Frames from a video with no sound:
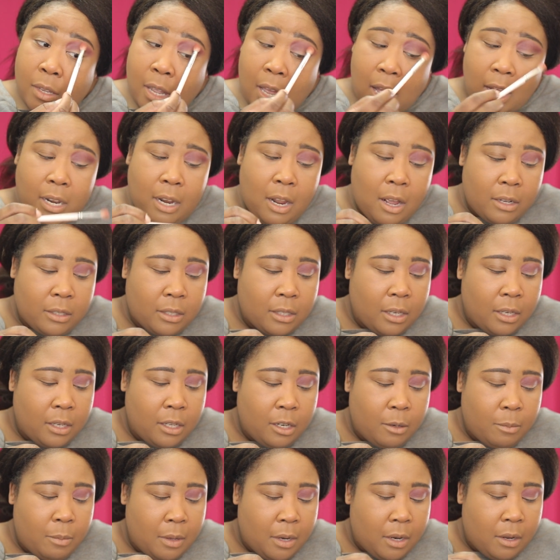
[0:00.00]
I lost a
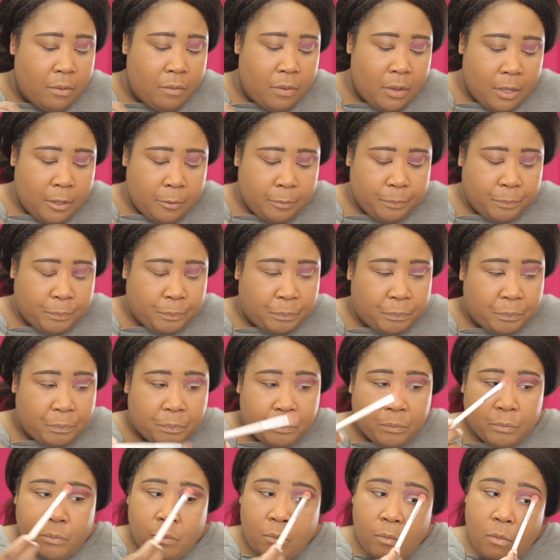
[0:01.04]
little bit of it
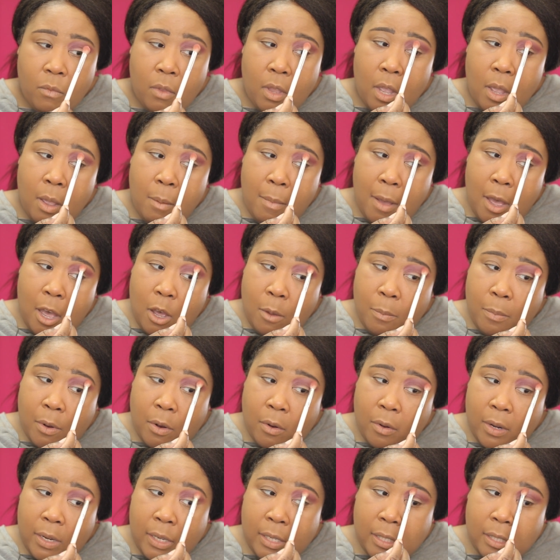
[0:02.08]
in my upper
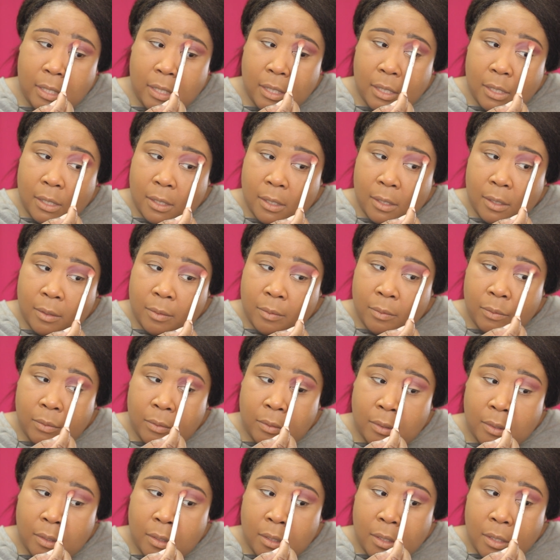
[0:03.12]
crease,
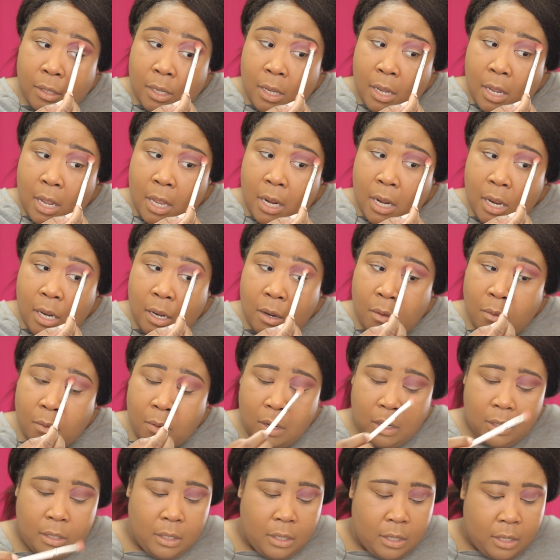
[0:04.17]
and I don't
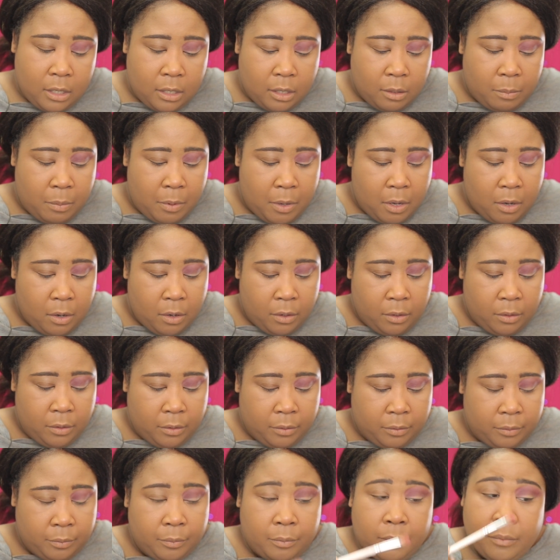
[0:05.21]
want it to disappear.
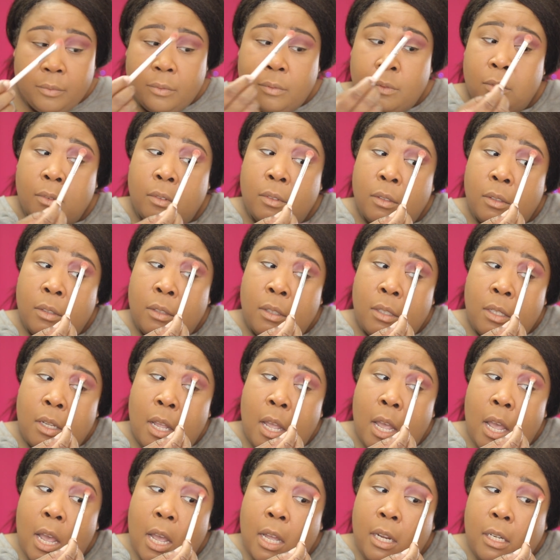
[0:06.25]

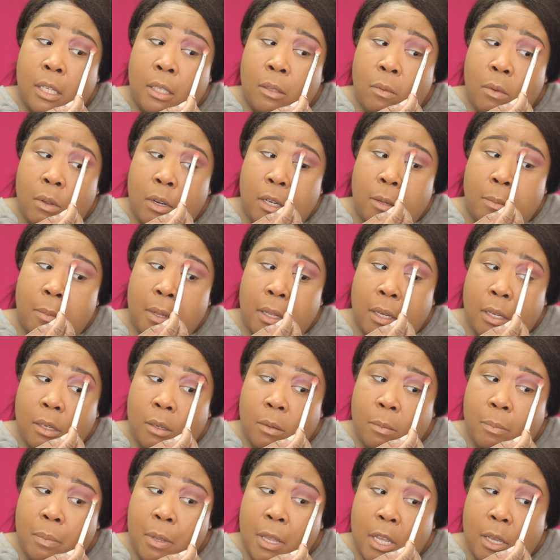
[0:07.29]
I just want it to be a
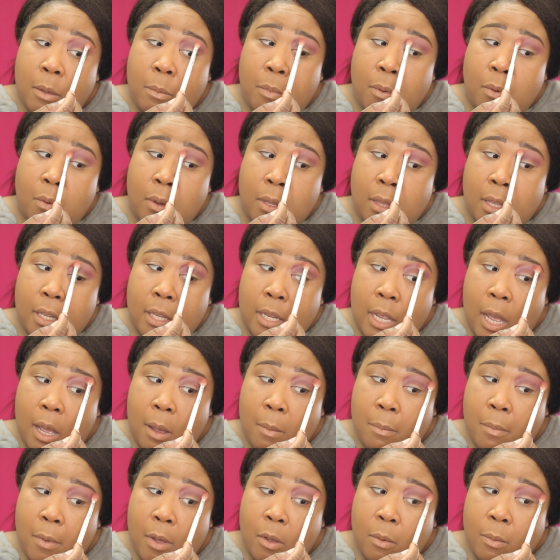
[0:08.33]
little peekaboo at the top
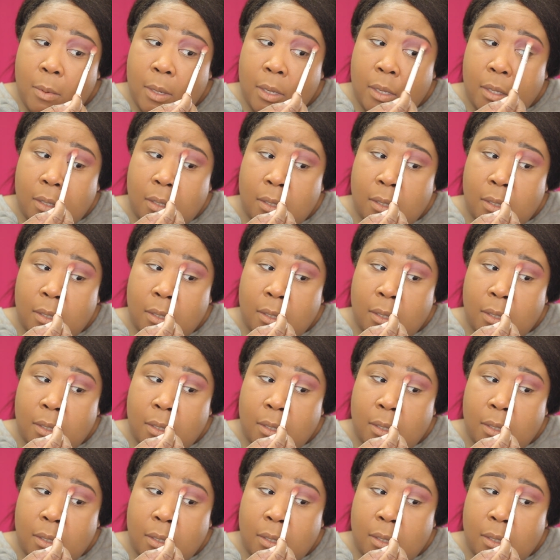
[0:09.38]
moment.